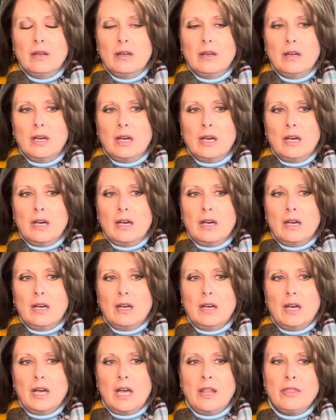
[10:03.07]

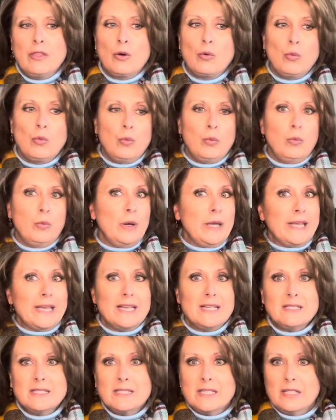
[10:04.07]
on the
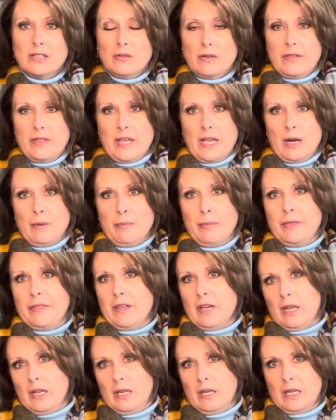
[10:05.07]
weekends here and there, but
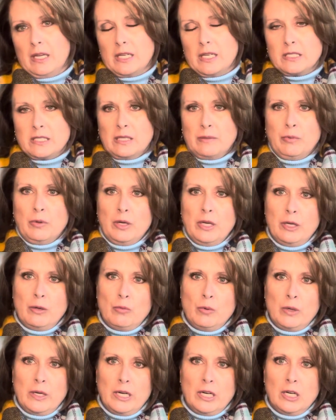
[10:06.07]
then it got to the point
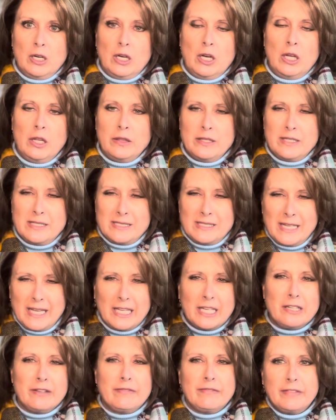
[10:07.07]
where all these
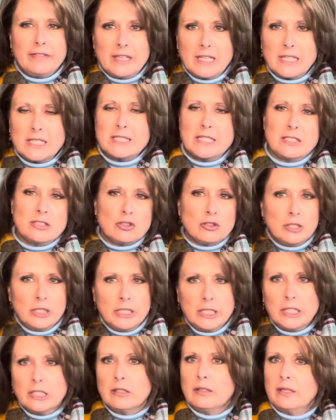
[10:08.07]
negative things that you're
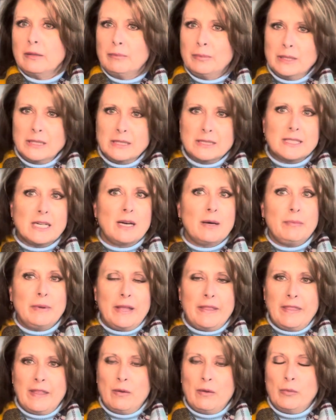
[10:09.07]
hearing built up,
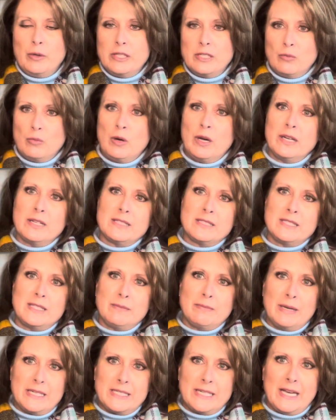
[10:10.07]
and then we didn't want to see
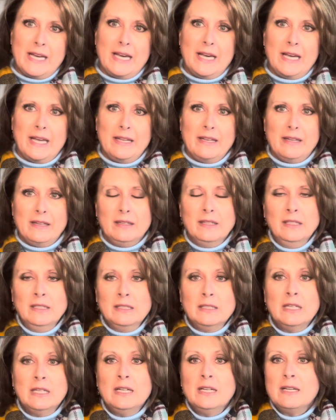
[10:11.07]
my dad, and
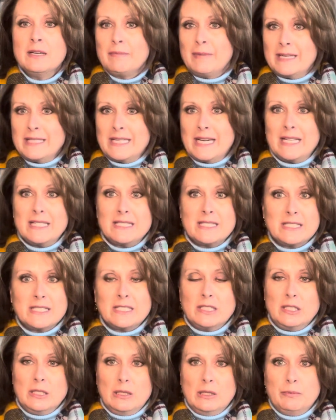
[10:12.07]
my dad
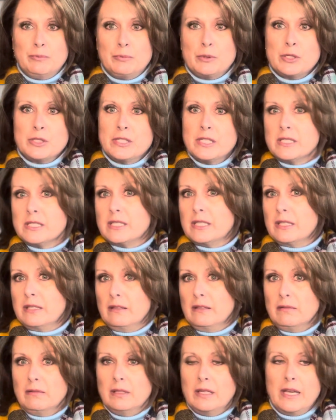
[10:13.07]
still
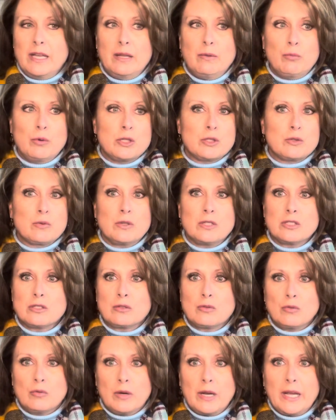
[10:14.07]
persisted, and which was
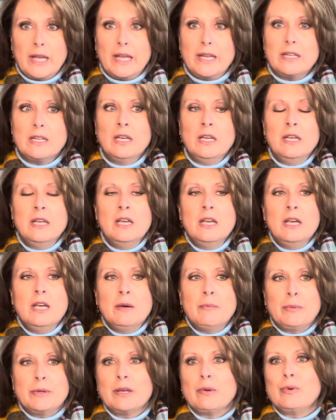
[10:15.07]
great,
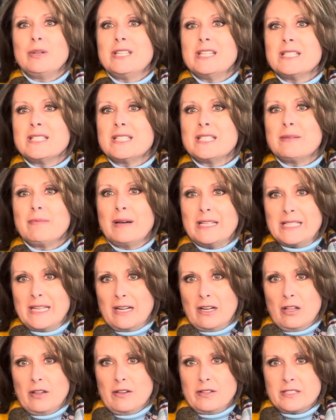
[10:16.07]
but then we didn't see my dad
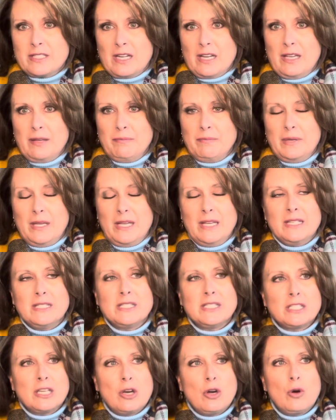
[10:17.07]
all the time. And
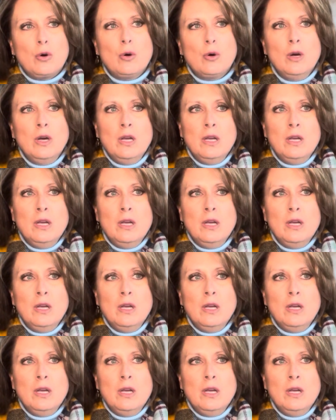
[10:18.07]
so